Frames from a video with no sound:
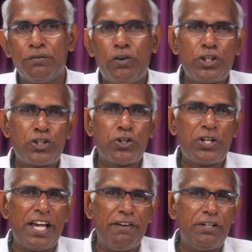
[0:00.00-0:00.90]
what should
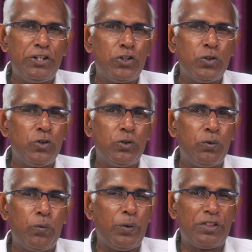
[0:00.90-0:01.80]
heaven do
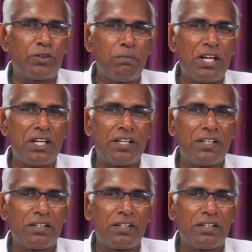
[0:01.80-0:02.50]
with me?